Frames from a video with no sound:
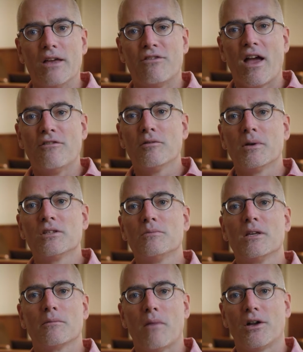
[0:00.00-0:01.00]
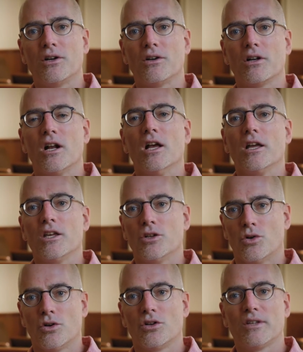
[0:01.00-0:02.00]
If everybody's being monitored, in
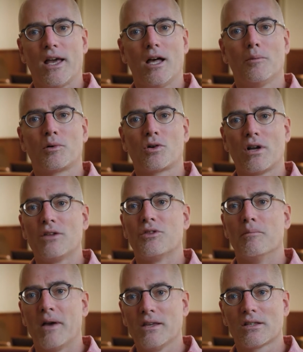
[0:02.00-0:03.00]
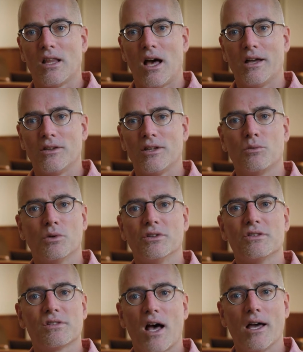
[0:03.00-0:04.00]
order to help create the baseline that will
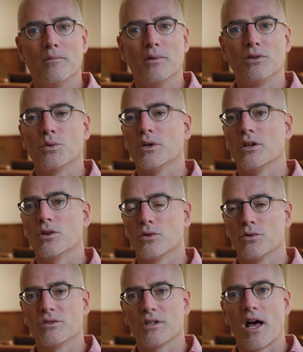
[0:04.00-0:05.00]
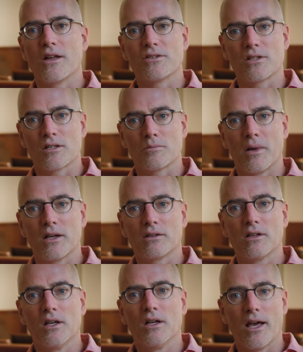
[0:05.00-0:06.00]
decide between who's a
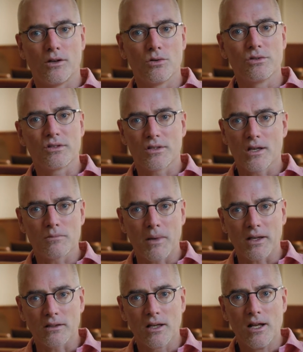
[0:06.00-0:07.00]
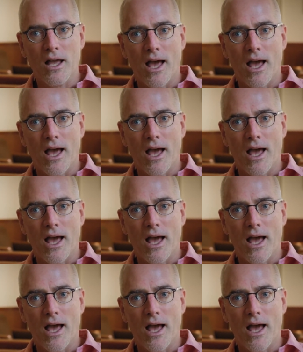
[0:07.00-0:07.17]
non-suspect and who's a suspect.